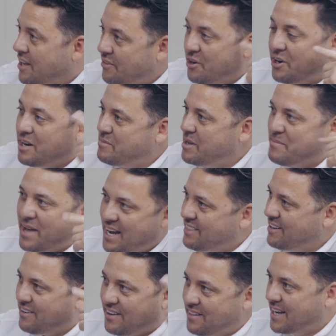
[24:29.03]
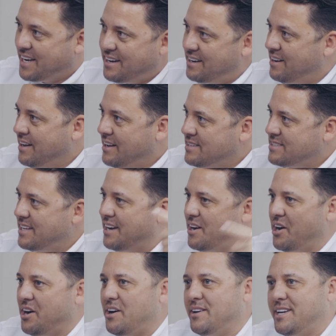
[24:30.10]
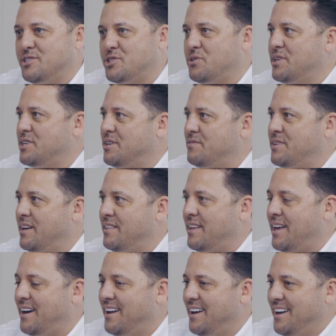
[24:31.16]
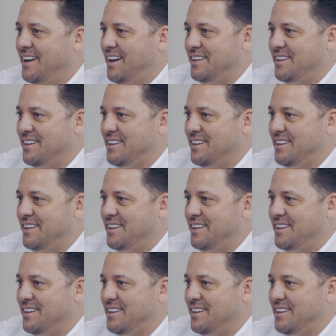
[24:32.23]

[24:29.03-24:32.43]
They're going to be back there clicking, saying, oh, he shouldn't have done that.